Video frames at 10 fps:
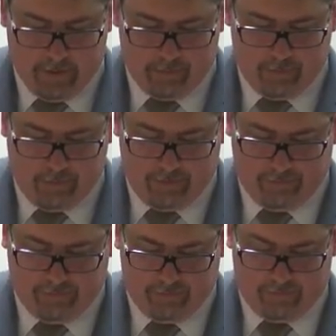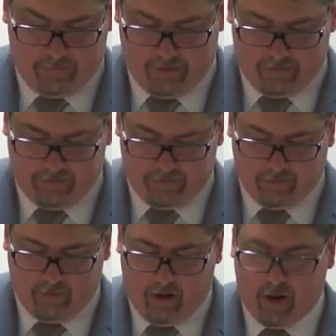Buddhist traditions
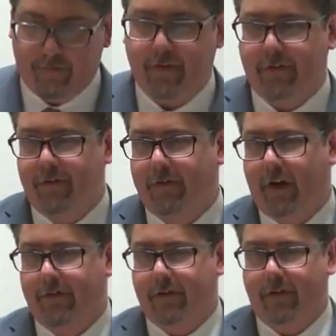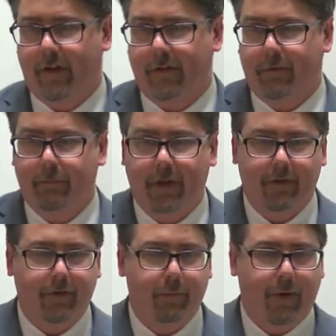are often structured, as many
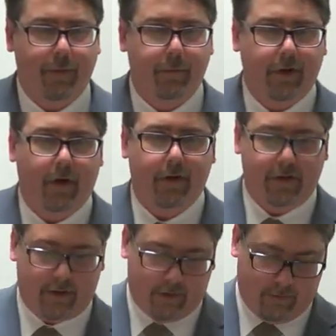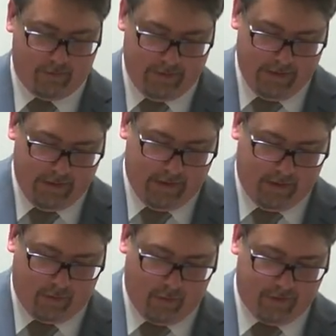of you probably already know,
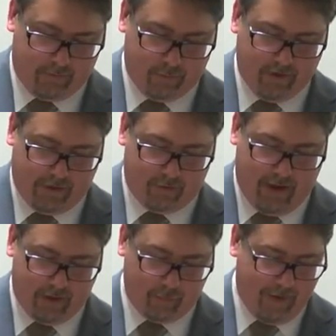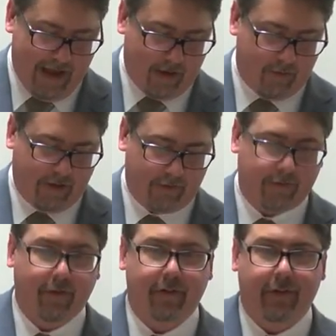according to doctrinal
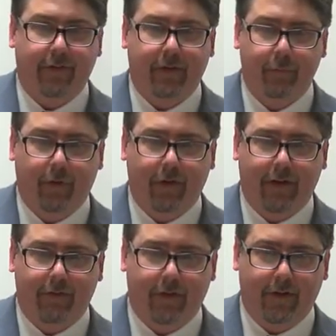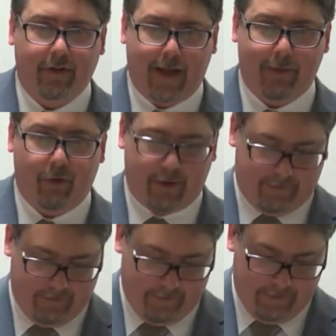pairings of the simple and the
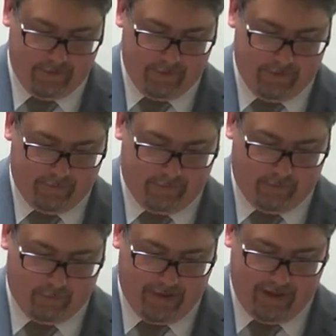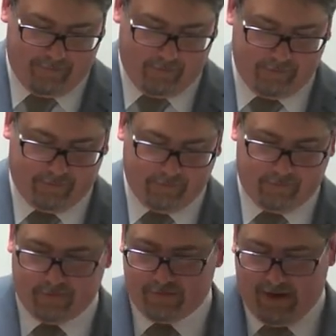elaborate. So we have, for
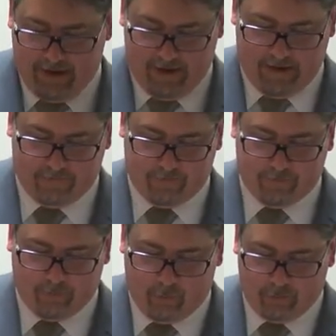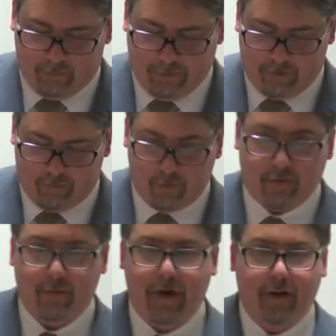instance, the dyads of ultimate truth
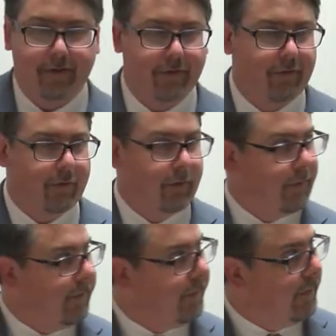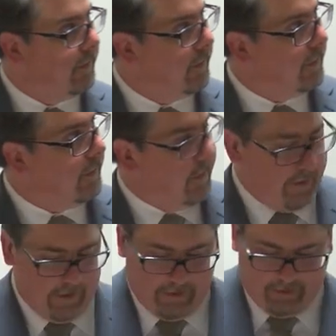and relative truth,
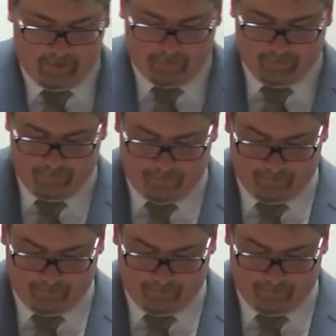um,